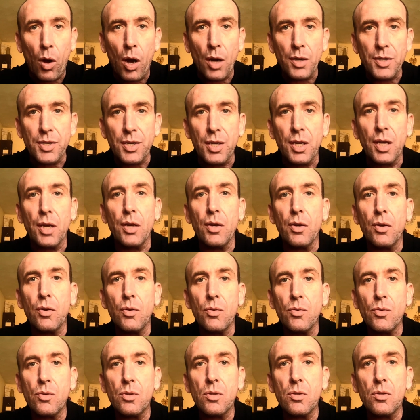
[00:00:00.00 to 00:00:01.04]
want to
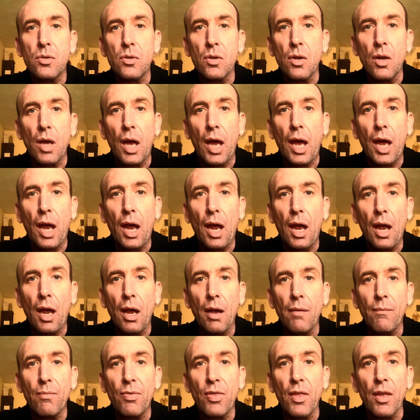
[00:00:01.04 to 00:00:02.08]
use
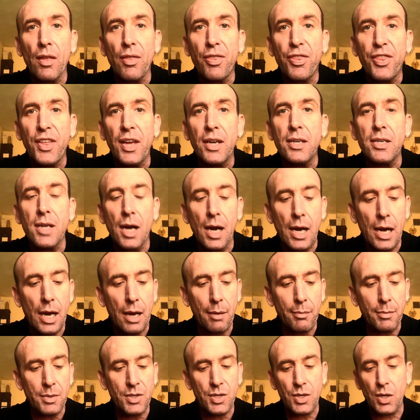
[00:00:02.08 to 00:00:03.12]
a thin
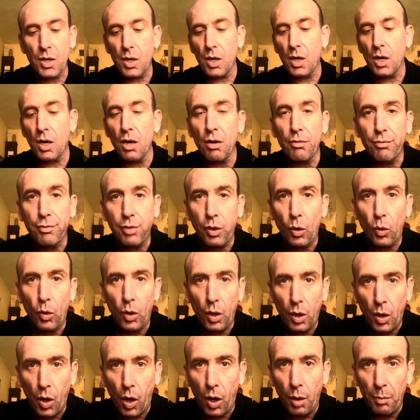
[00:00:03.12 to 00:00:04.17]
diameter
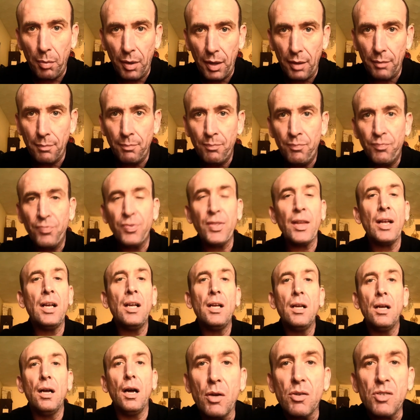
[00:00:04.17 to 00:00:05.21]
fluorocarbon.
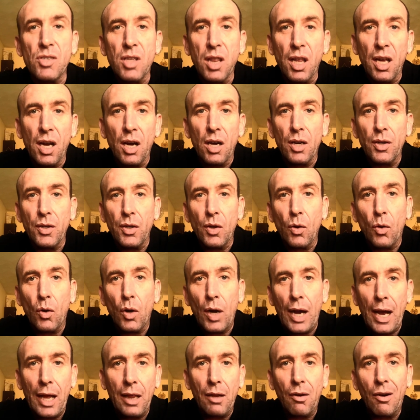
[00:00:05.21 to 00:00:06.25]
Usually on
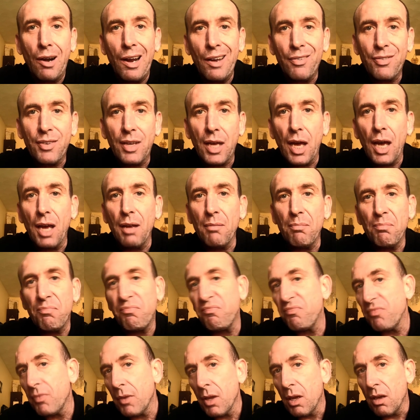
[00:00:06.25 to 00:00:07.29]
your LRF kit,
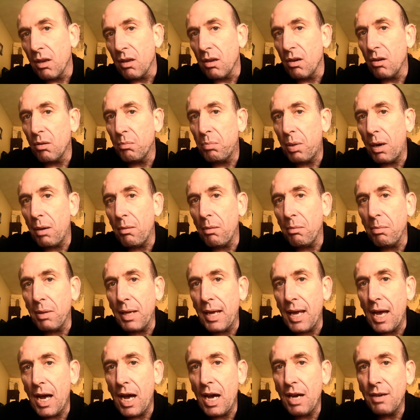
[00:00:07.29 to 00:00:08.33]
you'll
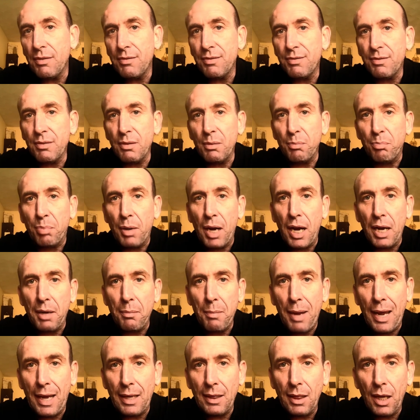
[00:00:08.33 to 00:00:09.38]
probably have a
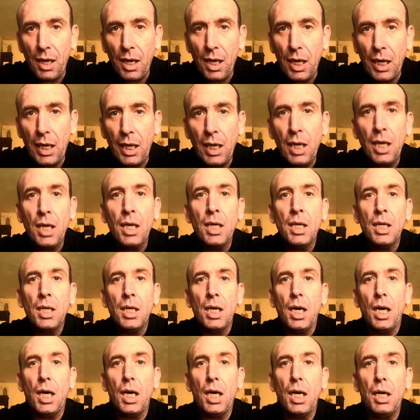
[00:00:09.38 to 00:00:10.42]
braid main line
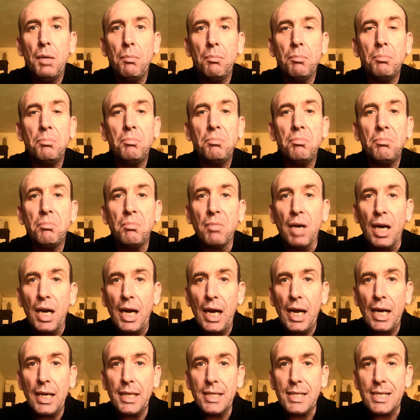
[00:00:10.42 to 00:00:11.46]

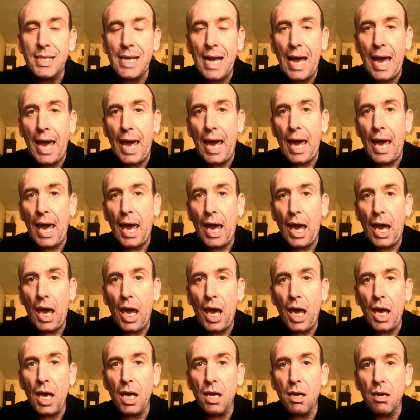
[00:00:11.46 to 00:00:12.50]
and
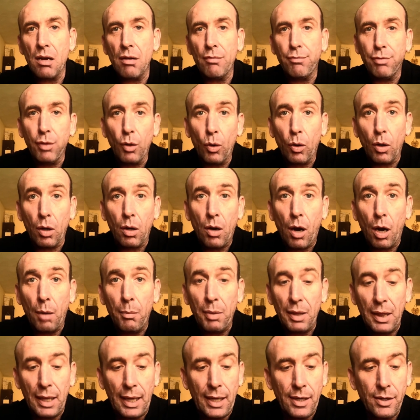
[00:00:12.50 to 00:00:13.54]
a
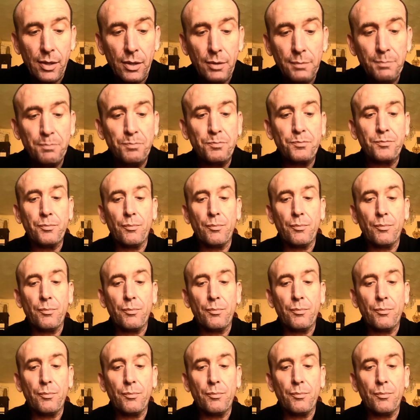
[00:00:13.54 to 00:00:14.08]
fluorocarbon leader.